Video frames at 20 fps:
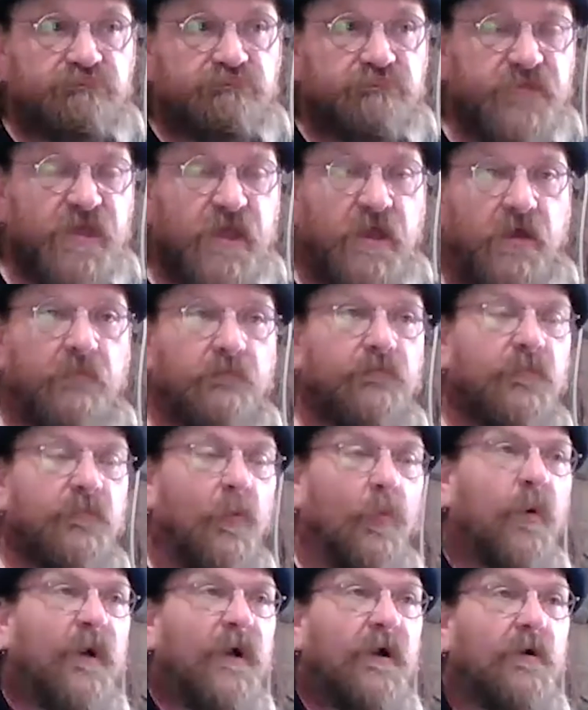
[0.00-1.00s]
Yeah.
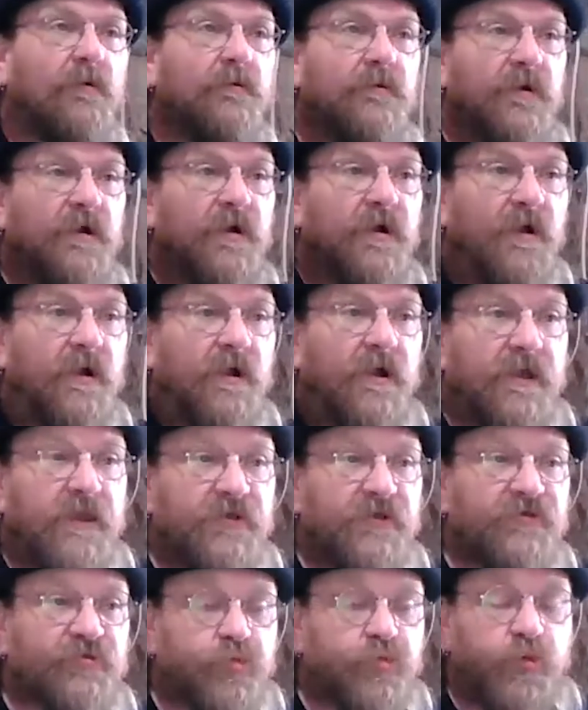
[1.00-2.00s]
Well,
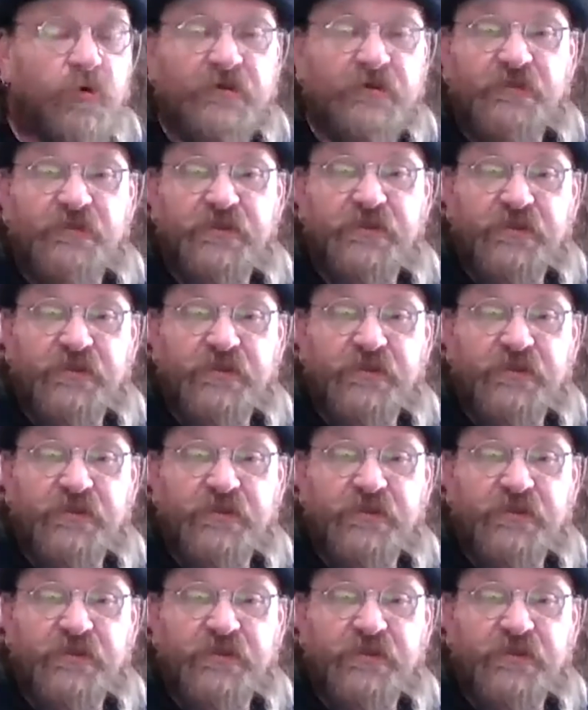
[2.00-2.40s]
it's really